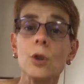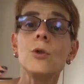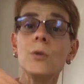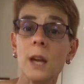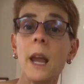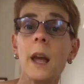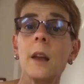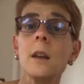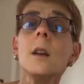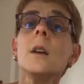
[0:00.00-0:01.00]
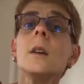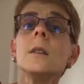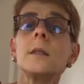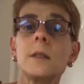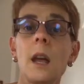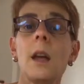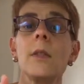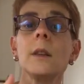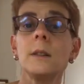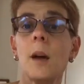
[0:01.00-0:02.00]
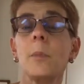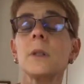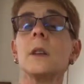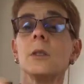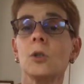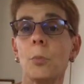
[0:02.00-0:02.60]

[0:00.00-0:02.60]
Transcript: So you can scan the templates in.